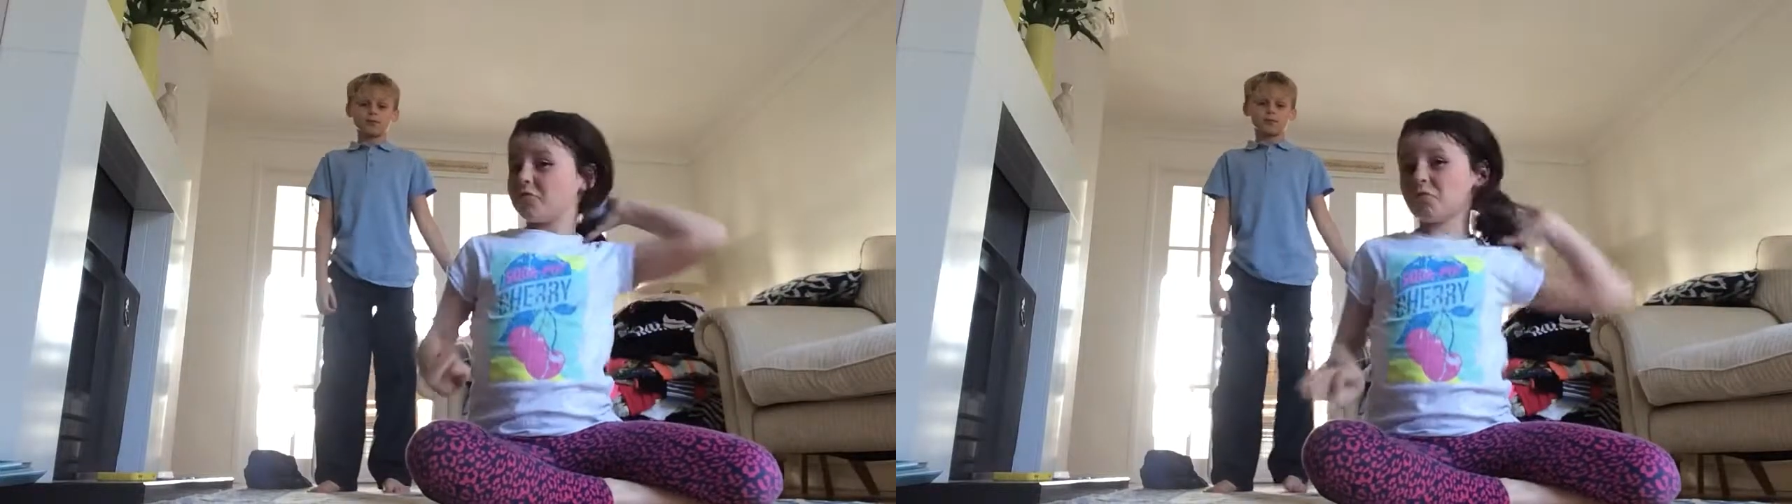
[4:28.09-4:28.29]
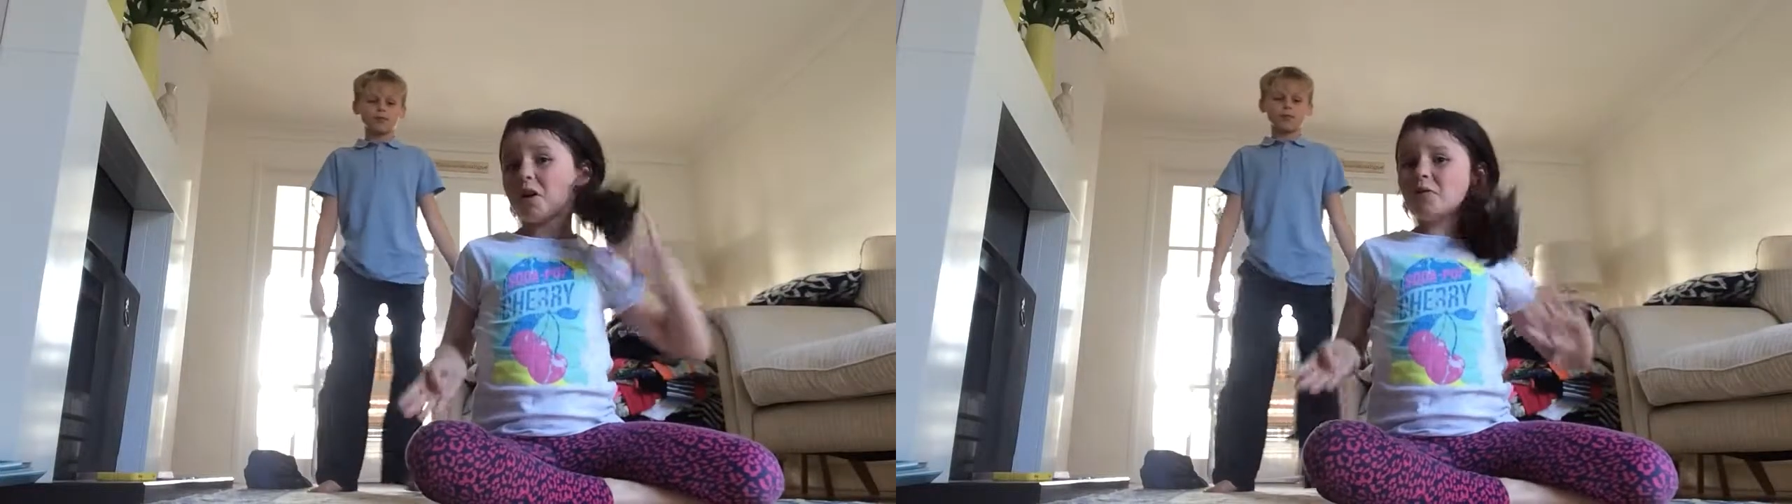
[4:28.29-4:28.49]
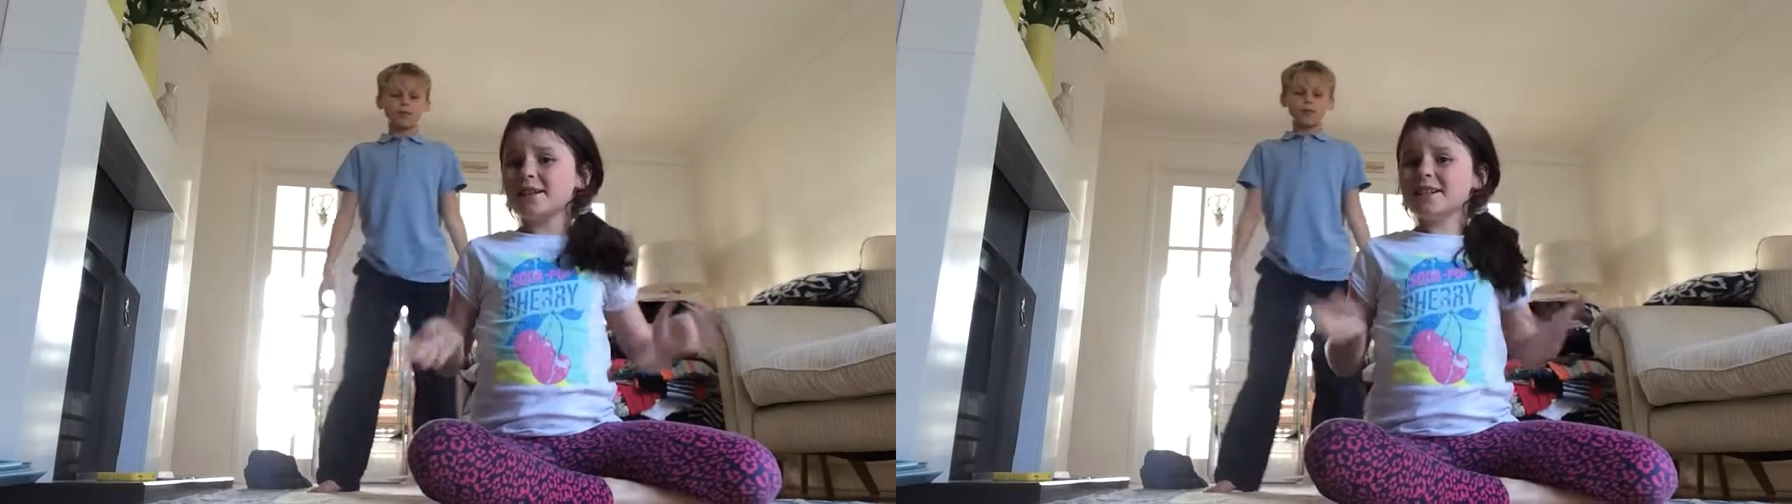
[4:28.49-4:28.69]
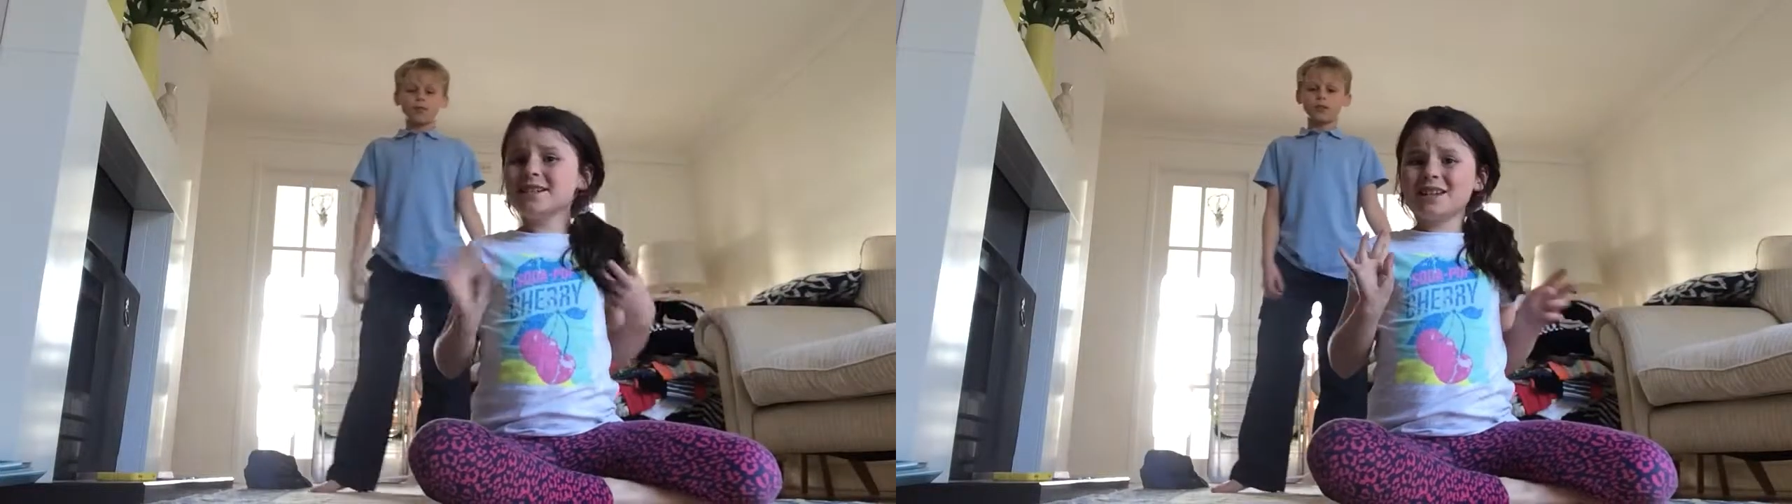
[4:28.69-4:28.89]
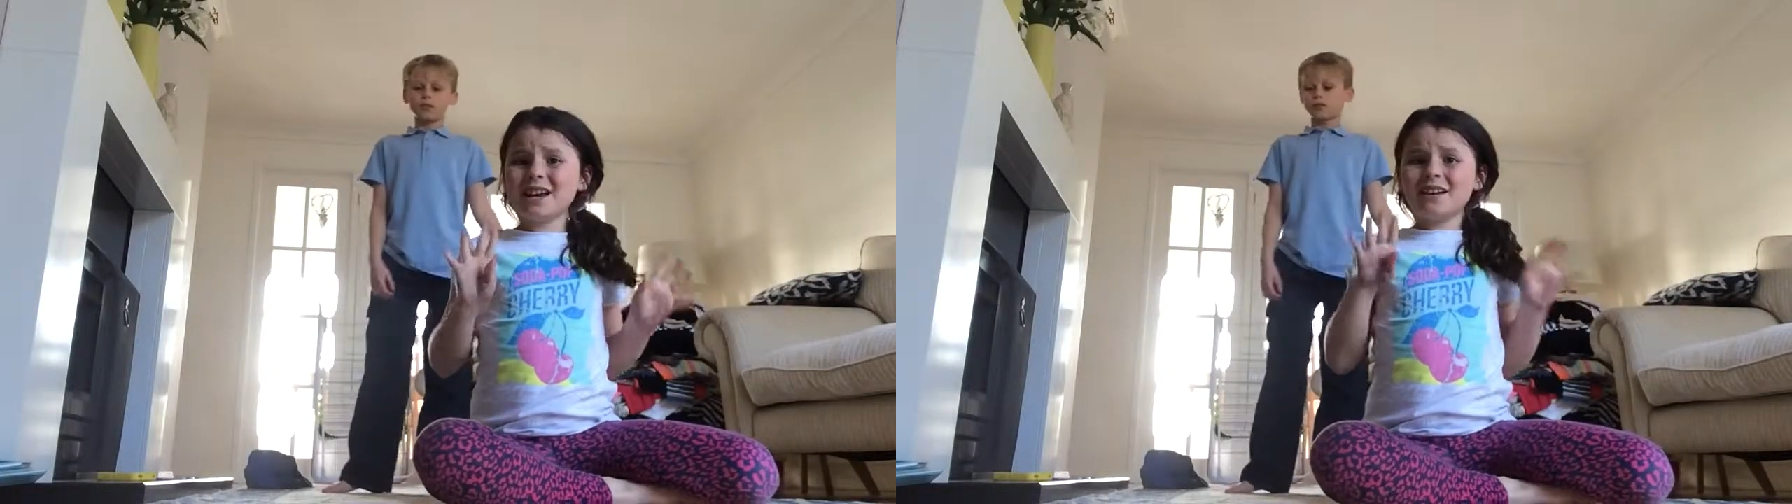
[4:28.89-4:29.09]
well, it didn't
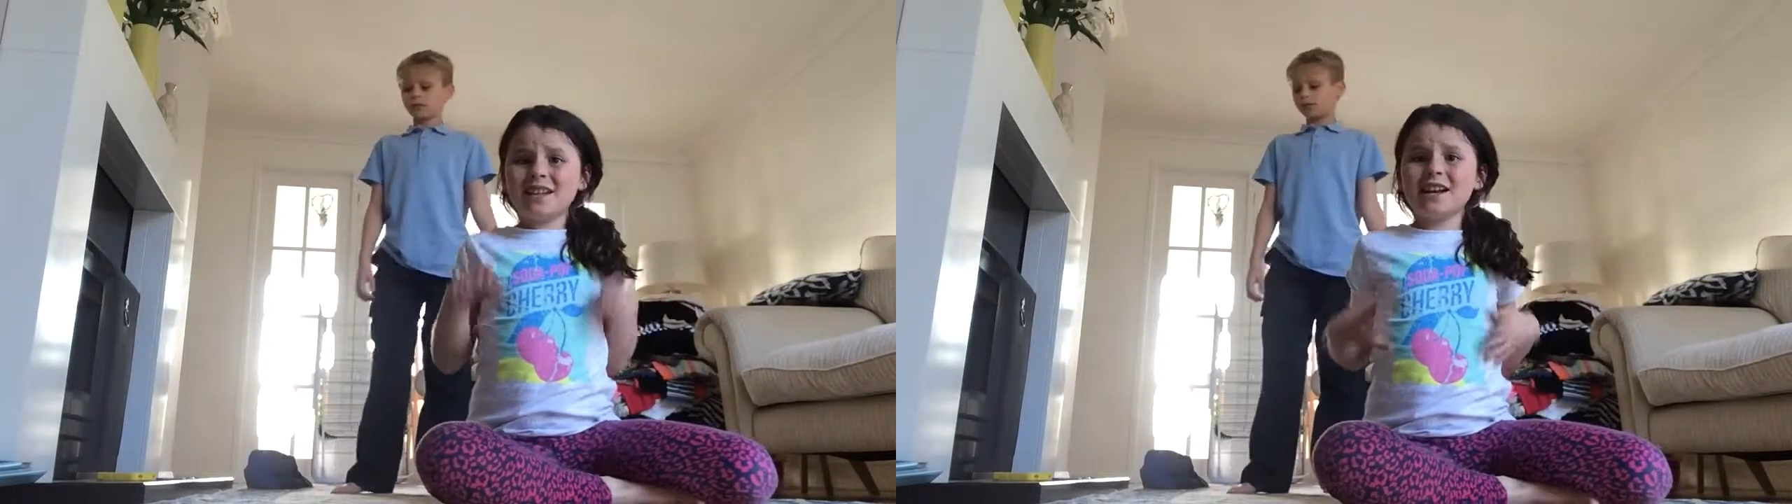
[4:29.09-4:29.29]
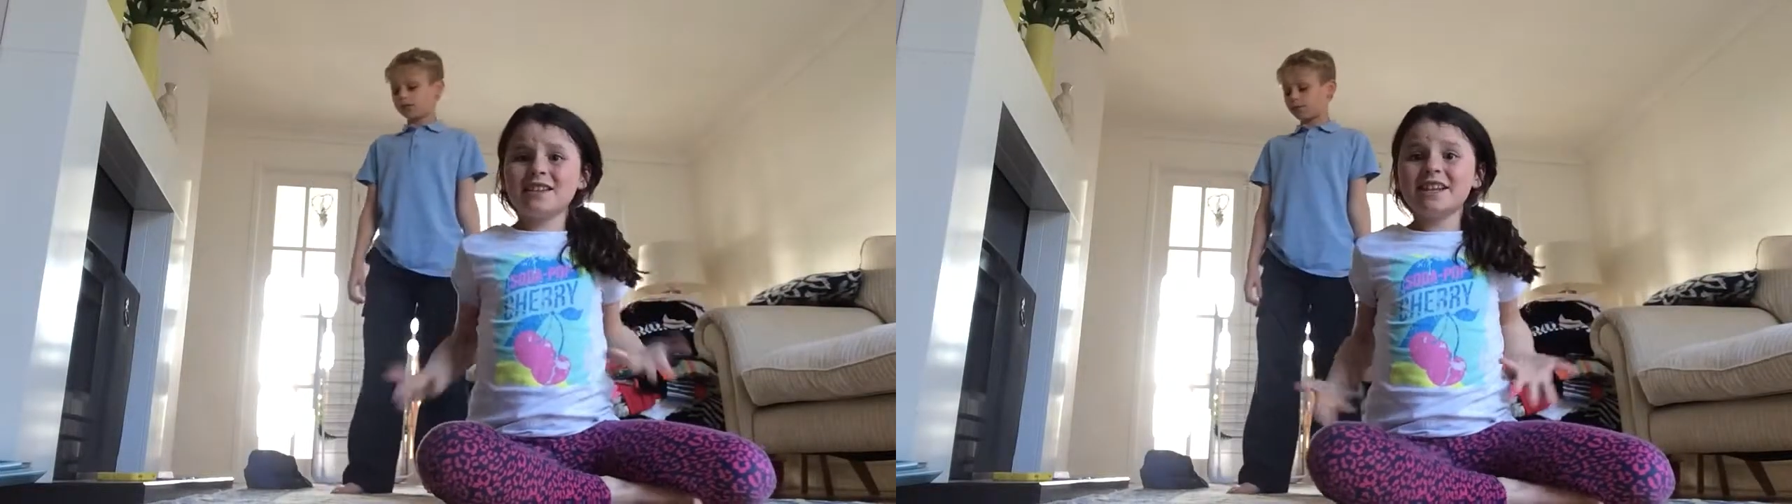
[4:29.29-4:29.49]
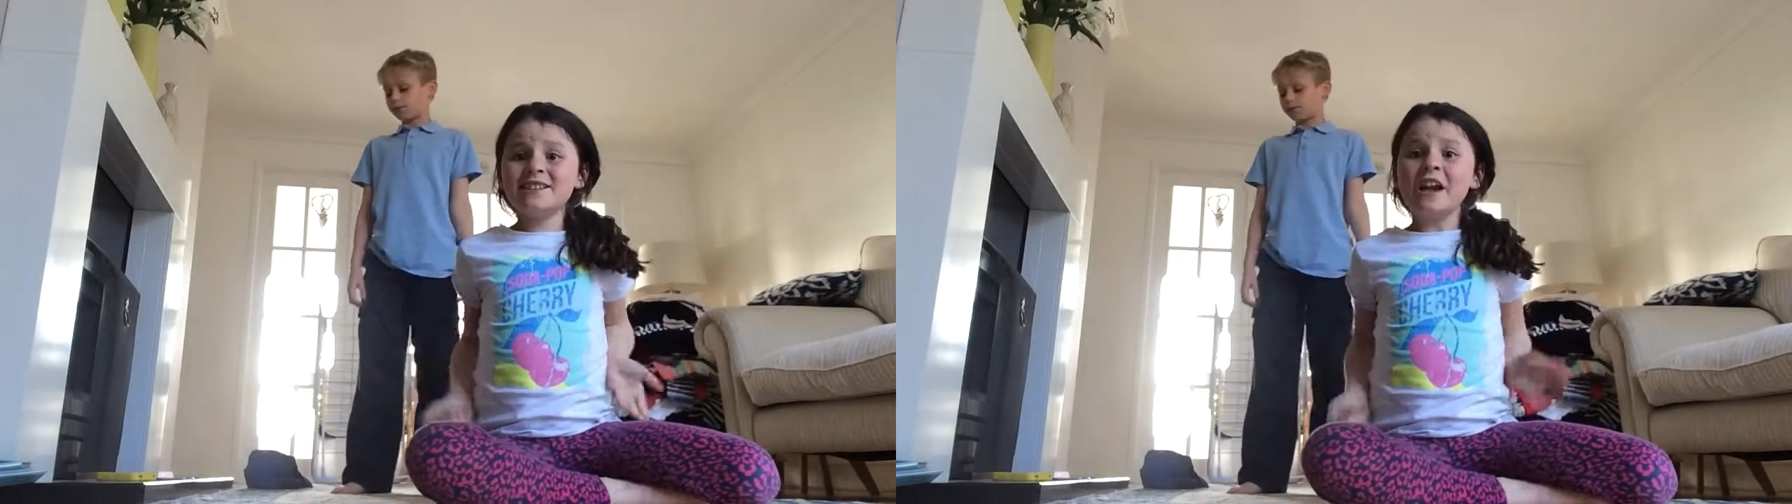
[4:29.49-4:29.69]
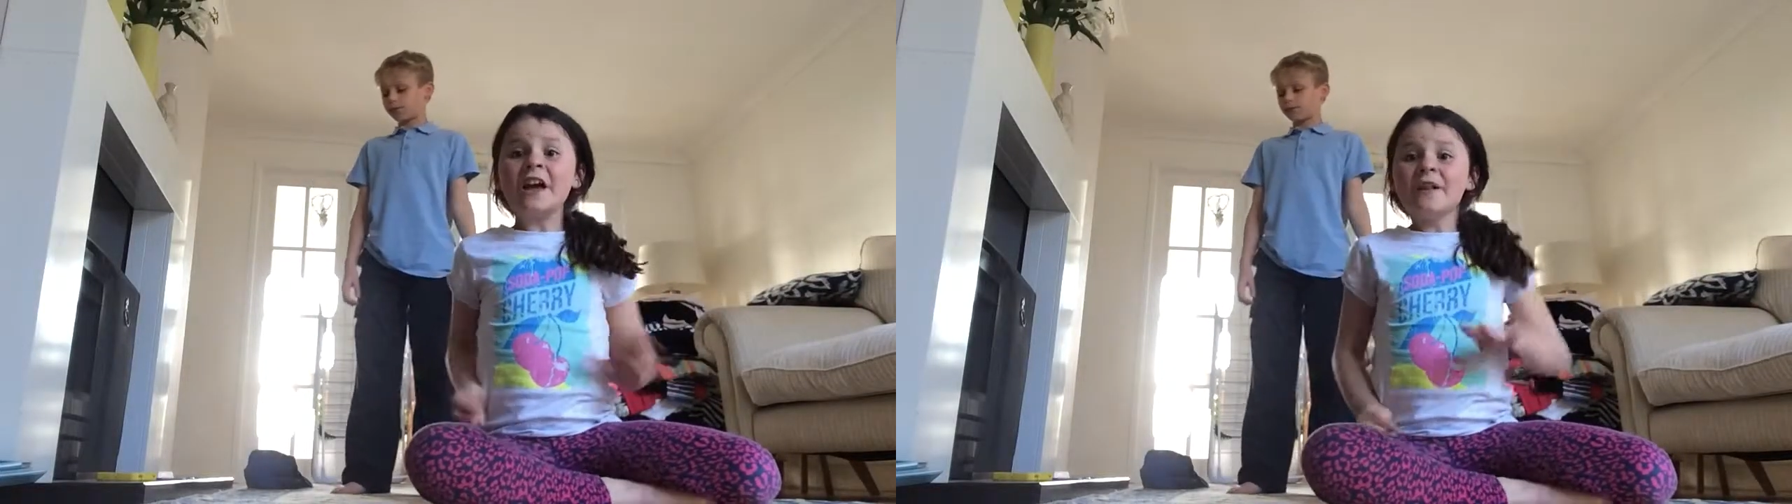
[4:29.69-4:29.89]
take us anything to learn.